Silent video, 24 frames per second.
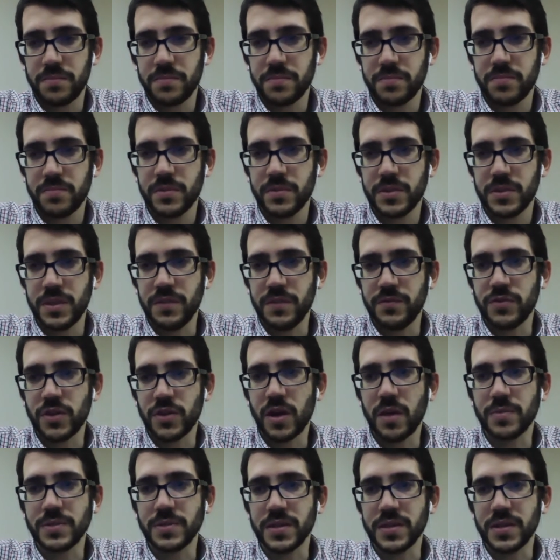Steve
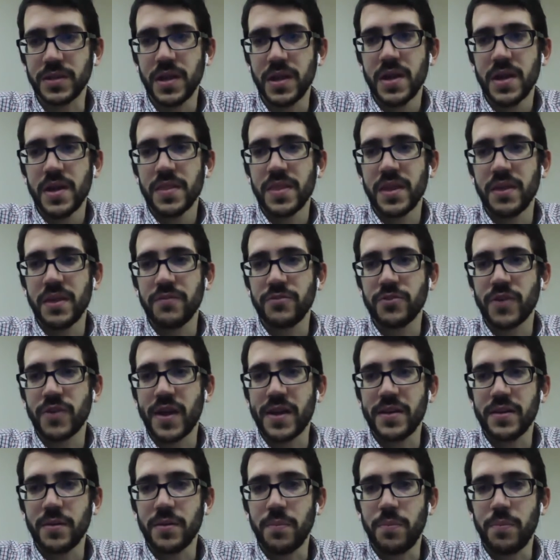Jobs that have tried
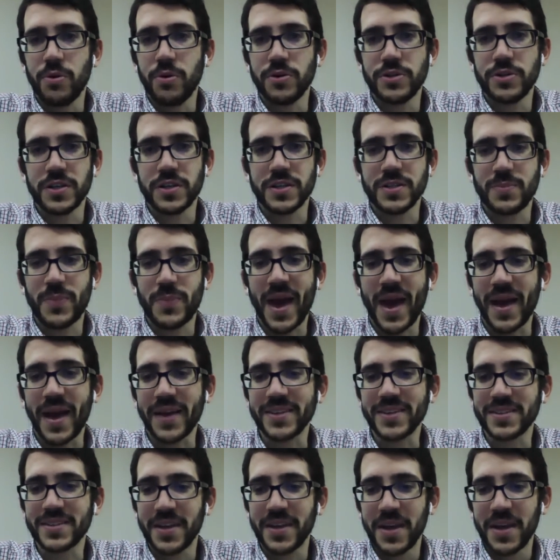to push us
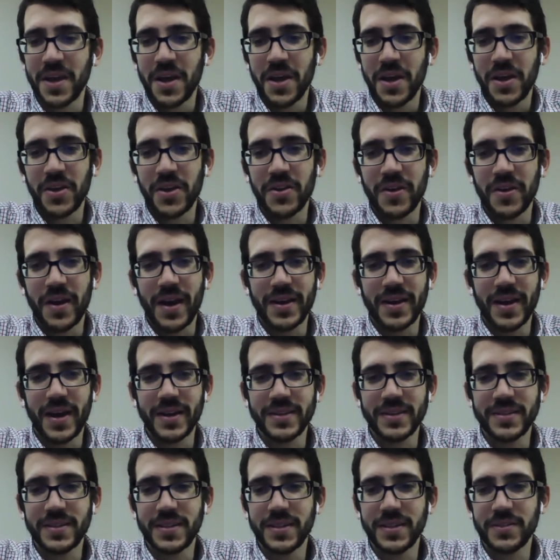past. I
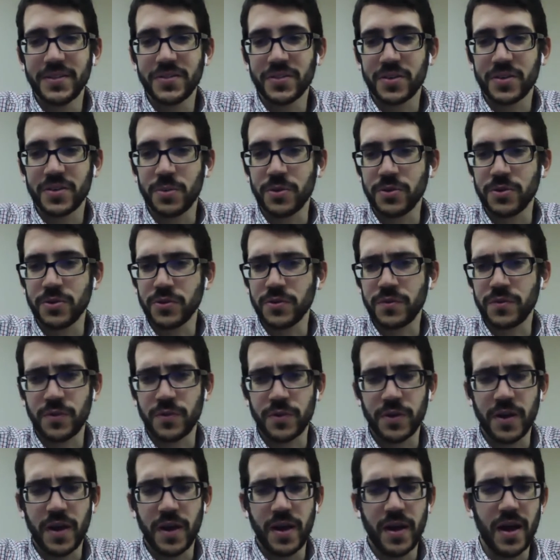see these commercials
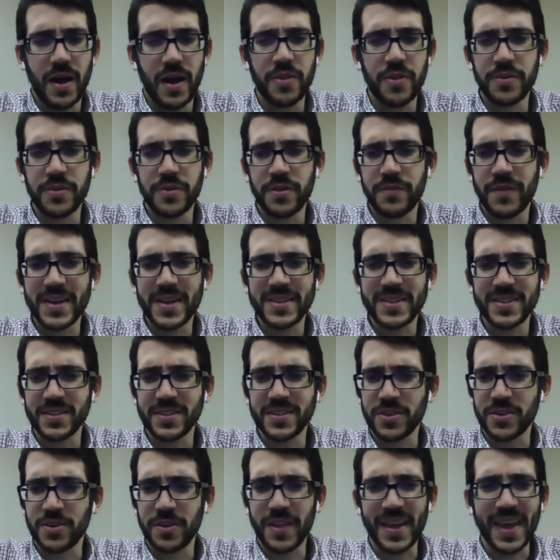for other devices
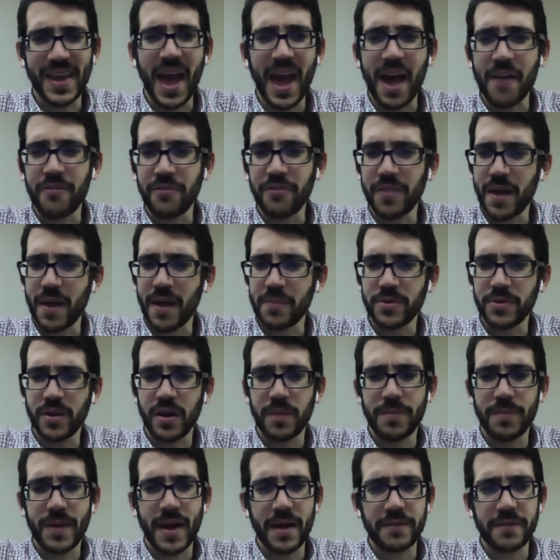that are like half laptop,
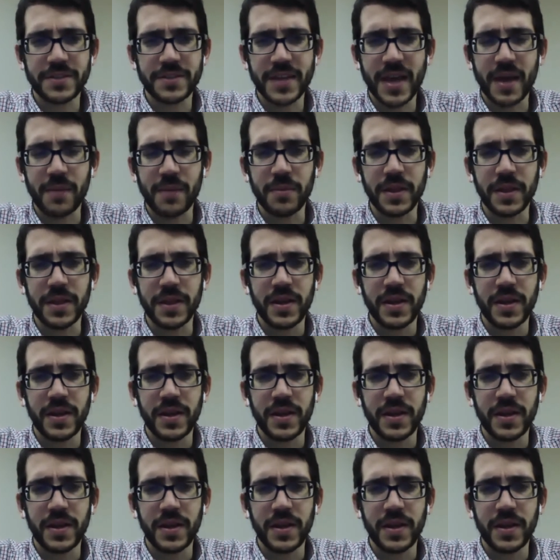half tablet,